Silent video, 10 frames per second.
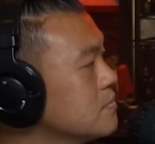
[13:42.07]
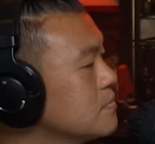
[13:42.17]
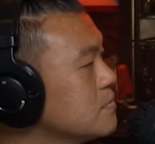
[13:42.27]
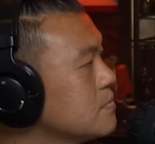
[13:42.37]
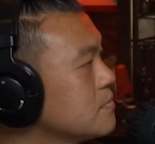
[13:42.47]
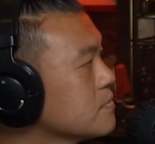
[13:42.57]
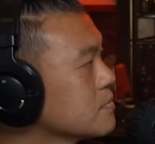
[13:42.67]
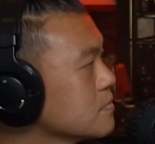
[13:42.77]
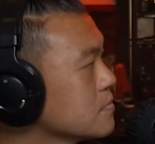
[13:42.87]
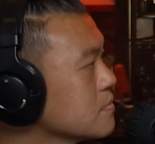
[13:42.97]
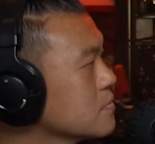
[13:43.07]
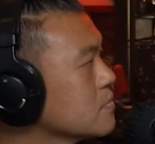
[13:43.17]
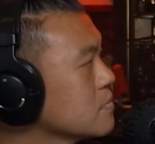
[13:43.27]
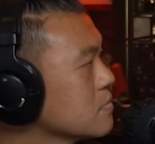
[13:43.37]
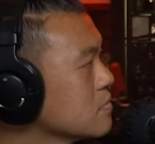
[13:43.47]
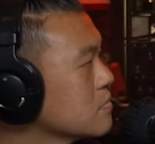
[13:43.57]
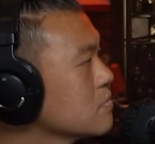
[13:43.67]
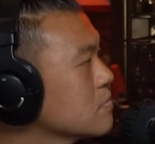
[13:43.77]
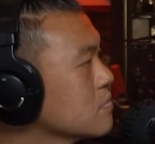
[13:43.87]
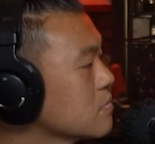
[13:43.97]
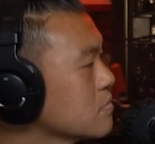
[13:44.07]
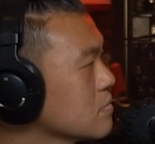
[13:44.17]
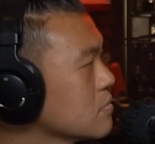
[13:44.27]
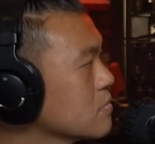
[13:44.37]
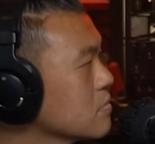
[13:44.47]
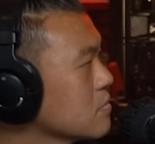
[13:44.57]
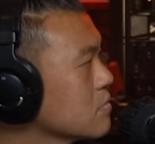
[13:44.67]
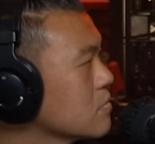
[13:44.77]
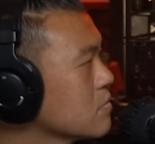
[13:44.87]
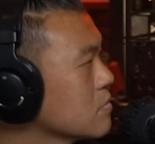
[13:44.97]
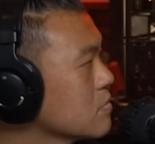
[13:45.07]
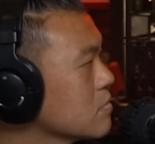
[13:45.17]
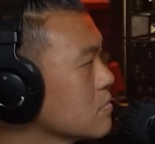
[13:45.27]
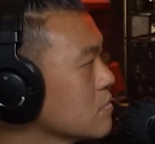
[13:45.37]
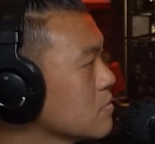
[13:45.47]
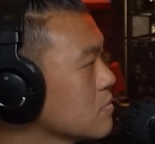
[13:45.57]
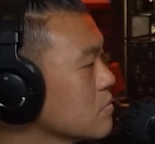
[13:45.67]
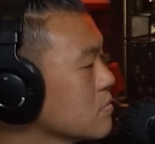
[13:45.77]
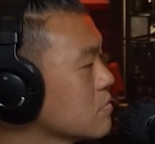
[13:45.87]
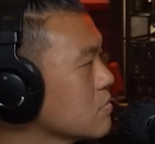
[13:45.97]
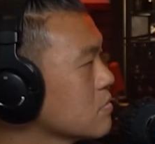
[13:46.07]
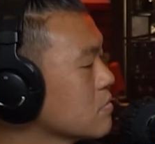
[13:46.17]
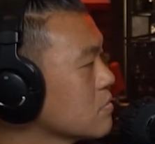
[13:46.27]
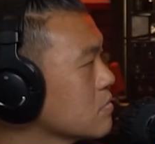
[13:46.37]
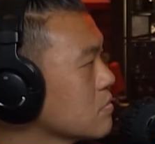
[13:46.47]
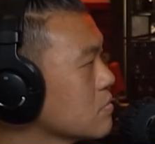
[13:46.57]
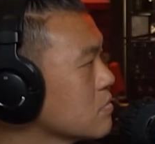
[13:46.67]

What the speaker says: The person shown says nothing.